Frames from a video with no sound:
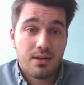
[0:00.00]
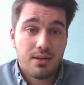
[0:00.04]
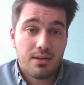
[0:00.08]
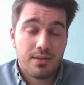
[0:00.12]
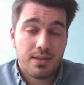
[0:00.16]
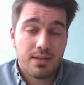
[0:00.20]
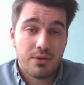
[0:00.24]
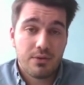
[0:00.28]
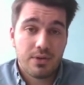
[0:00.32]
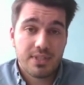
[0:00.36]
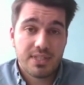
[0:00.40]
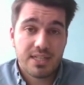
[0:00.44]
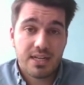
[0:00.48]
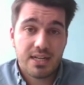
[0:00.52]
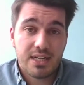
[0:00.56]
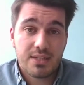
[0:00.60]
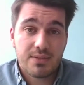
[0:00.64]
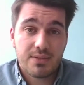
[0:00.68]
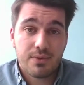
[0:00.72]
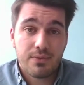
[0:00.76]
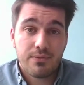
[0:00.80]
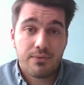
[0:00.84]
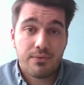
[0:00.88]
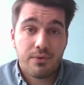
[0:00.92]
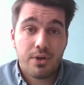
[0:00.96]
the
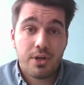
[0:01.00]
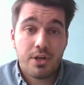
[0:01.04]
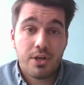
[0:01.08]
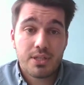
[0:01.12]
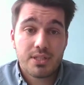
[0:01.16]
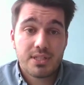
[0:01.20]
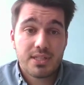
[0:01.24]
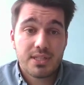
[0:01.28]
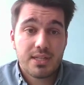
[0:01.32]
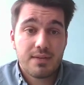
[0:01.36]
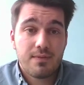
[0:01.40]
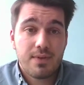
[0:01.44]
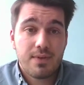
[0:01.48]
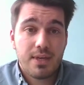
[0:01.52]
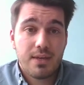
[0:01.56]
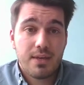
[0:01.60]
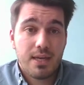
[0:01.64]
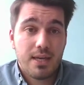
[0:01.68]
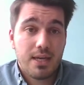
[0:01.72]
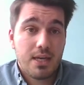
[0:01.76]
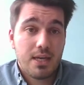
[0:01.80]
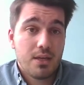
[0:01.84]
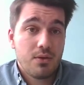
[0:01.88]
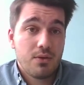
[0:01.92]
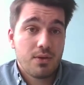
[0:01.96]
results for France, and
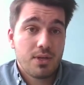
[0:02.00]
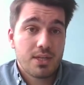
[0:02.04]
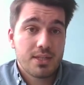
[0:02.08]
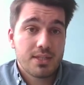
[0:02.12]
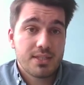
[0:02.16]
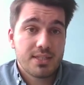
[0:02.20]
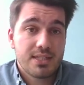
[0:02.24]
there you can